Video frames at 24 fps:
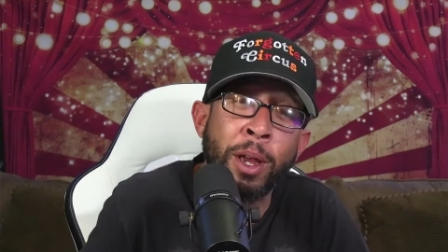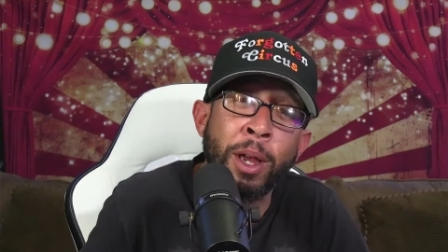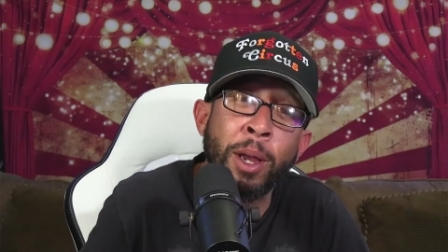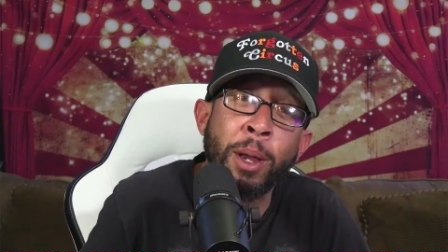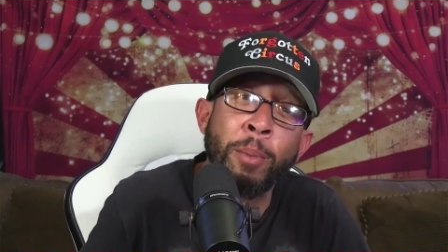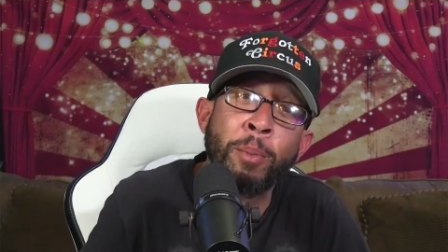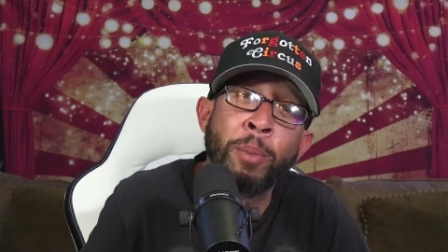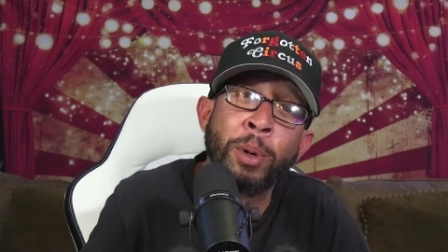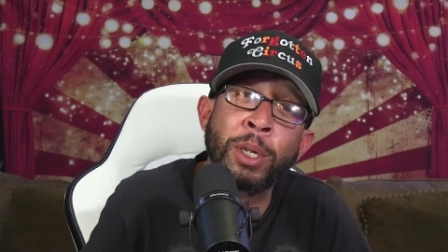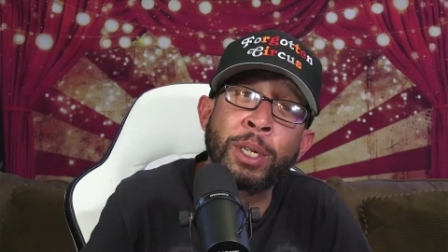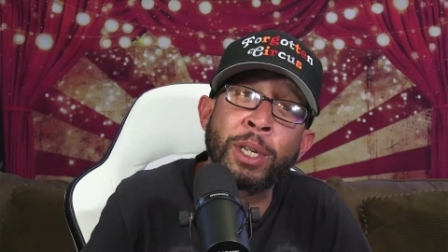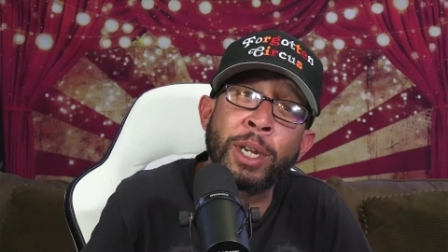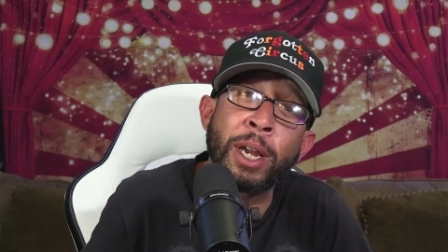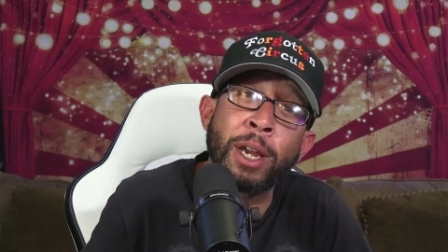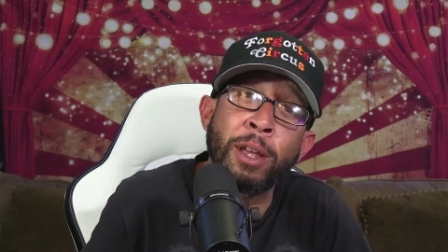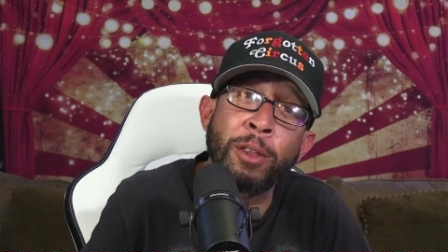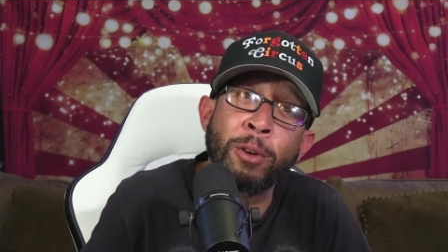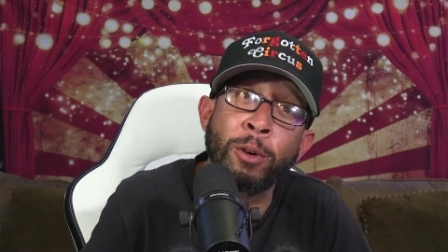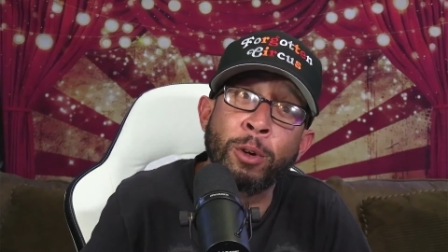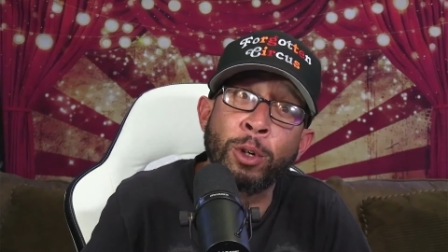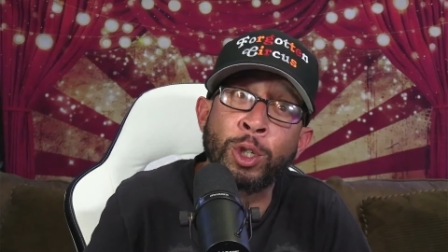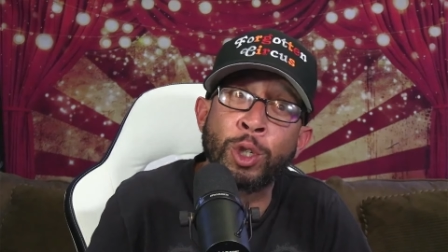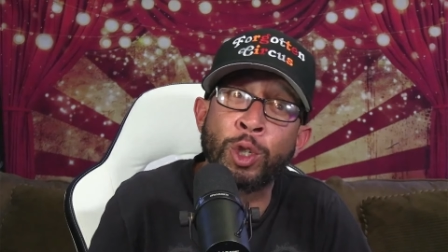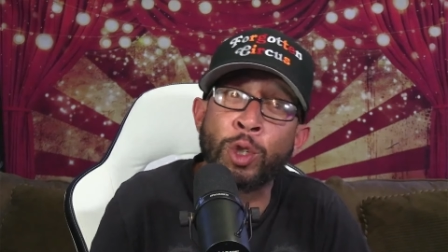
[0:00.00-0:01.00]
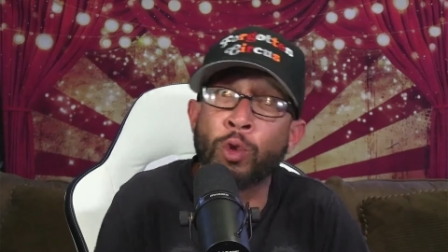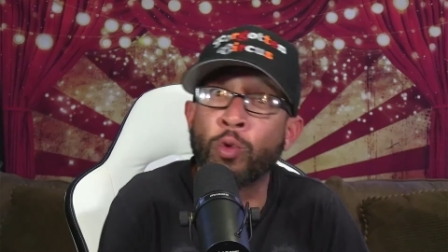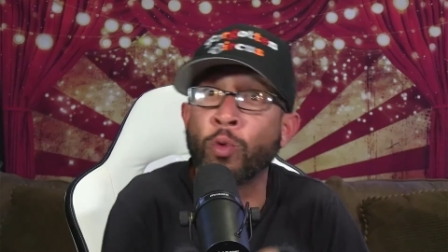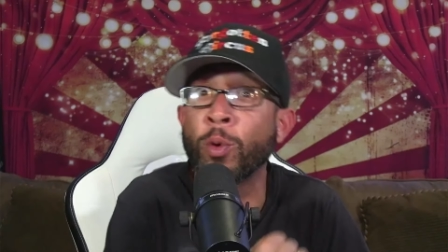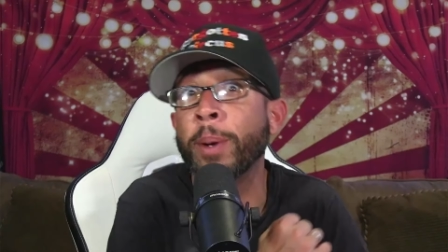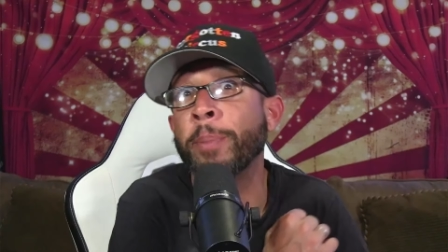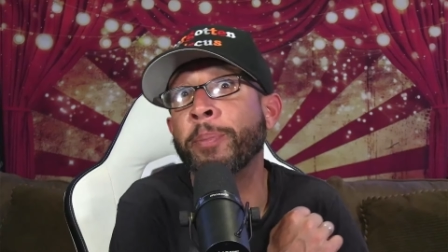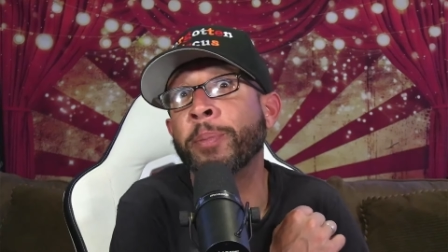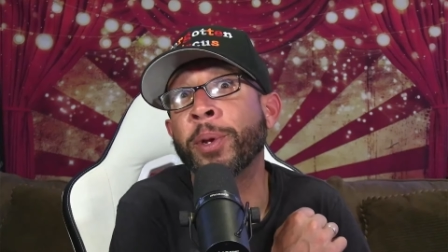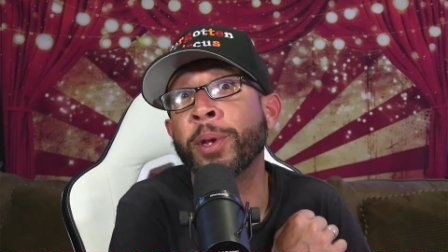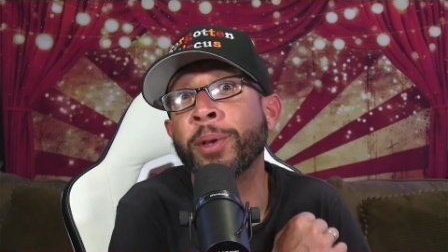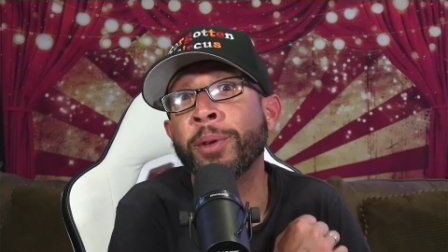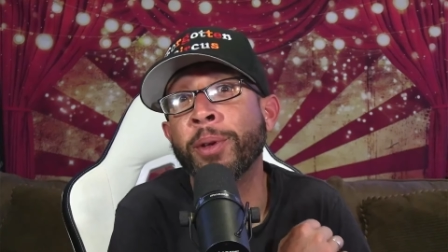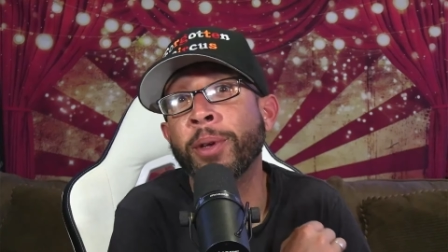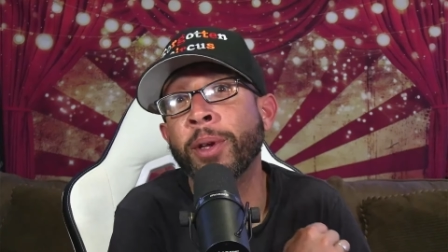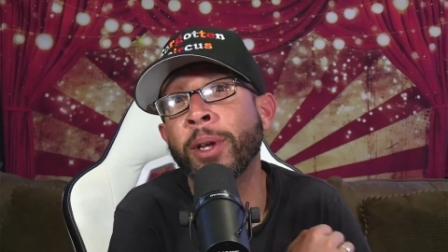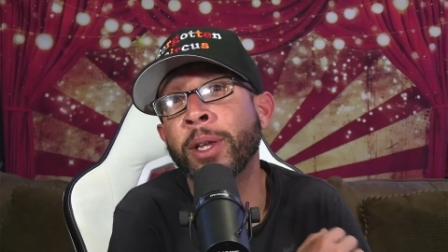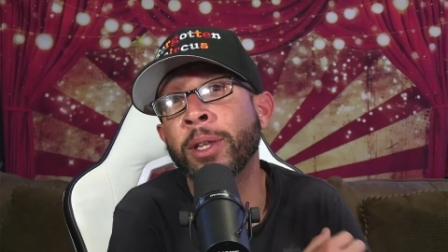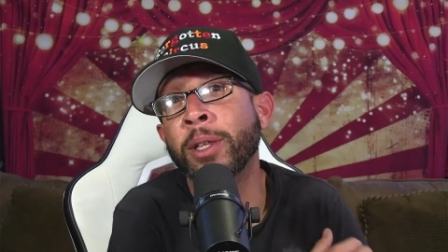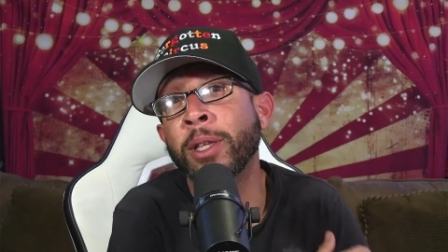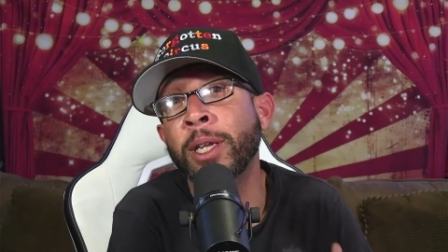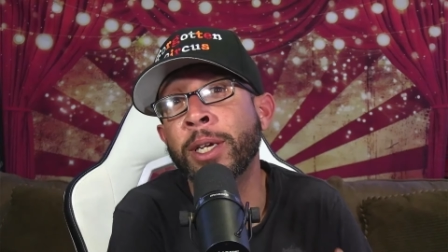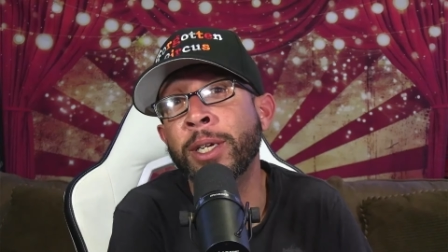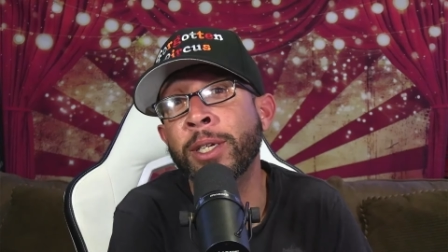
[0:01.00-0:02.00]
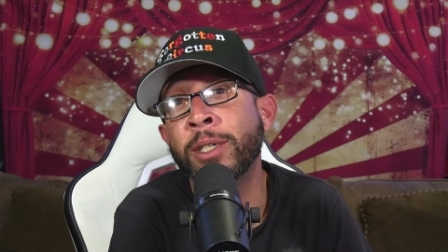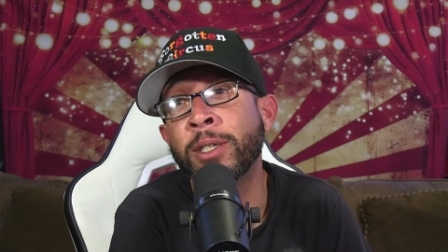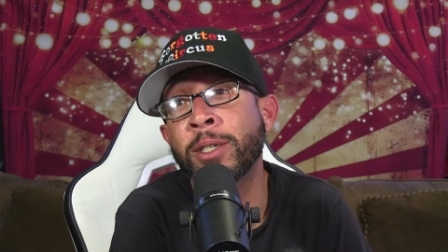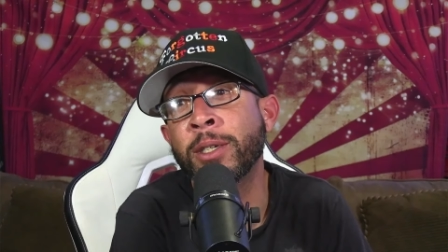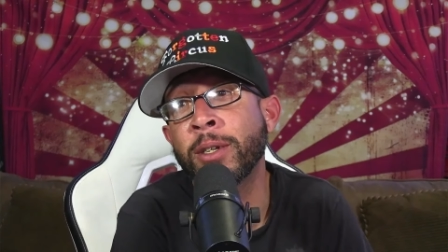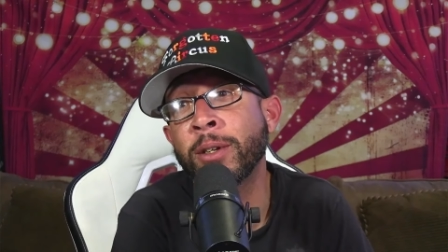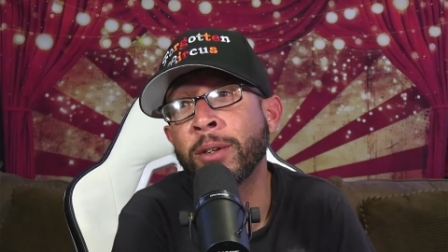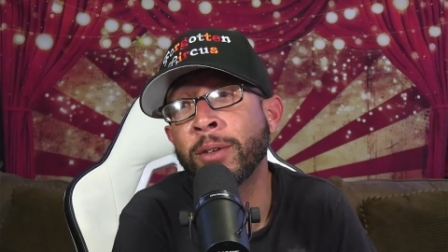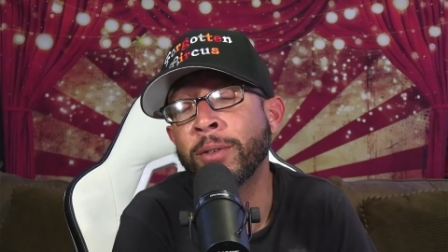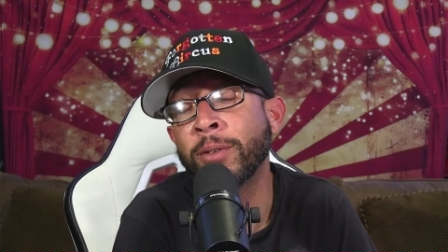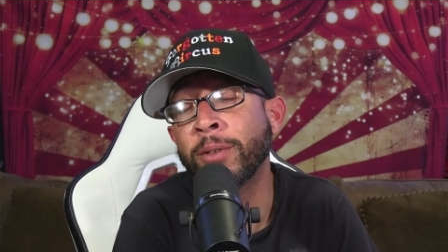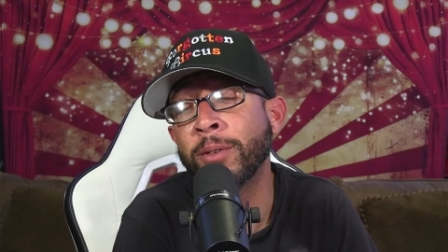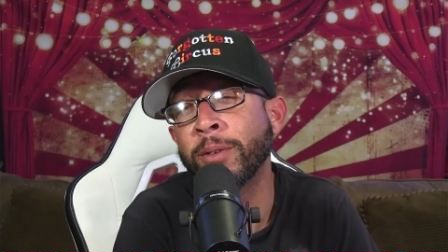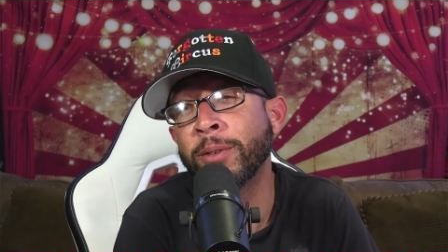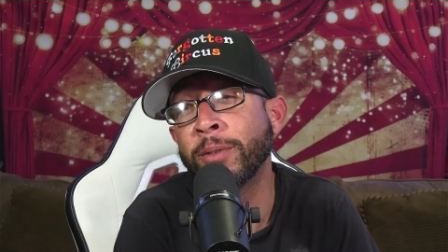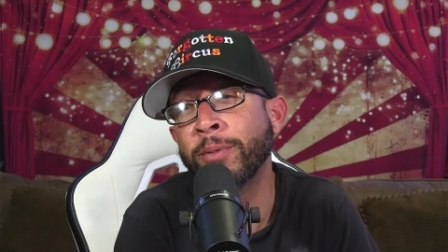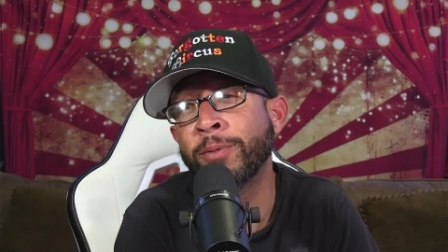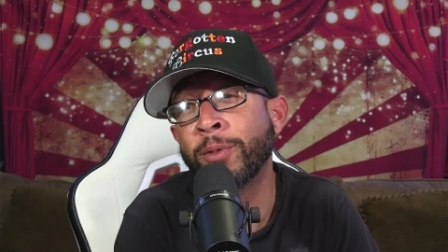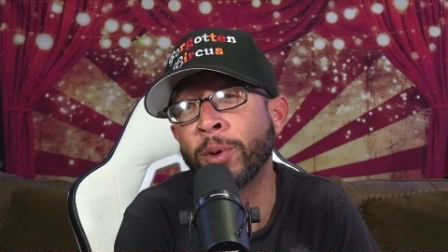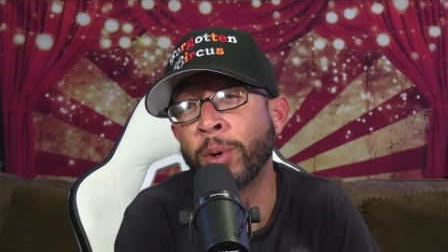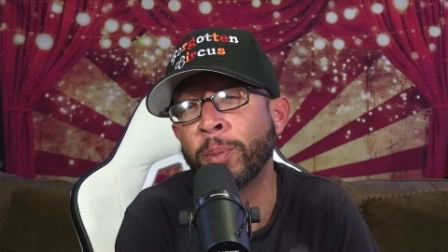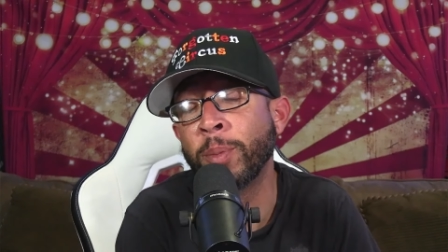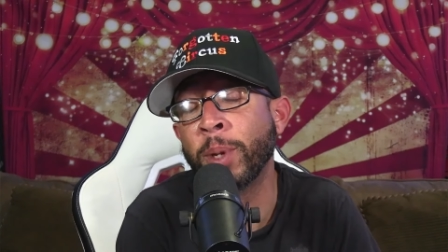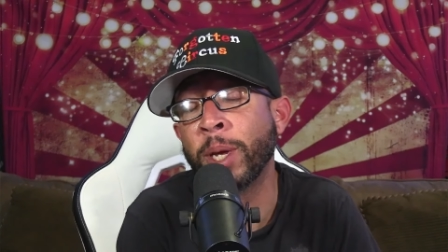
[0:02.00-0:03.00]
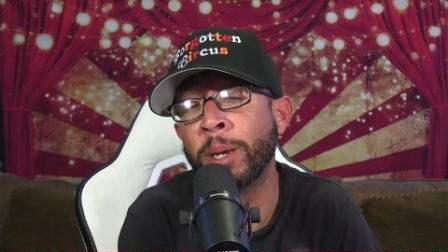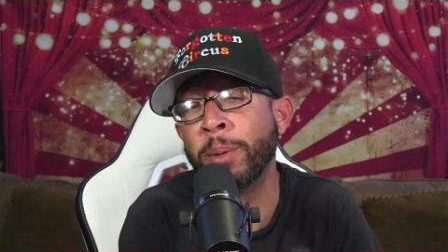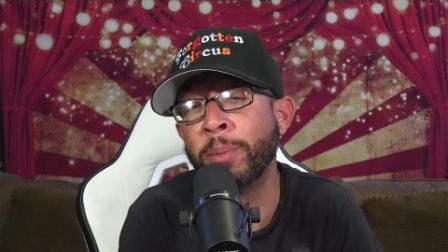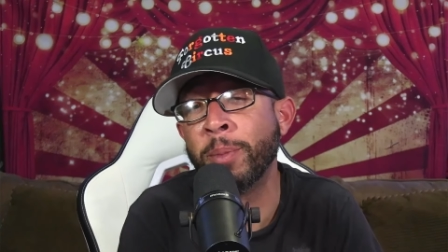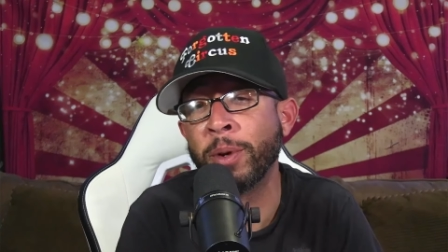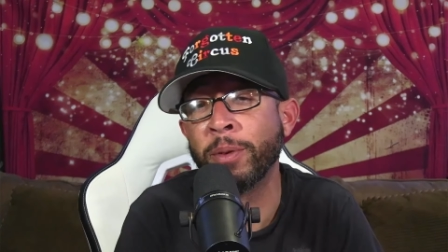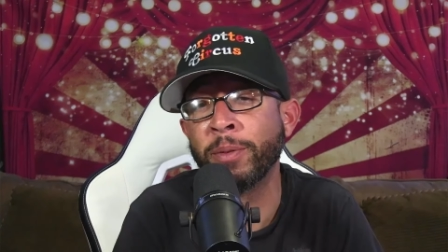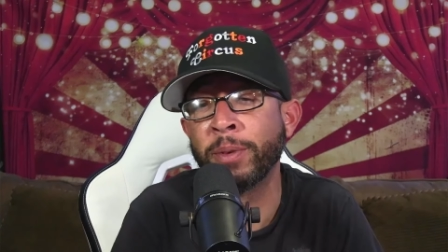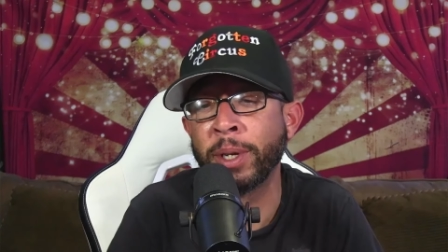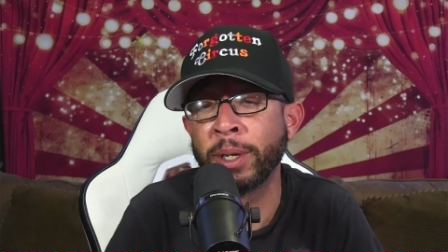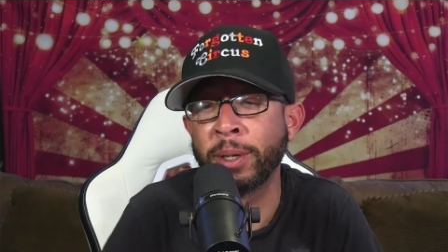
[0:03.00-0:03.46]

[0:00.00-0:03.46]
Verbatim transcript: put together a script at least for a Blade movie.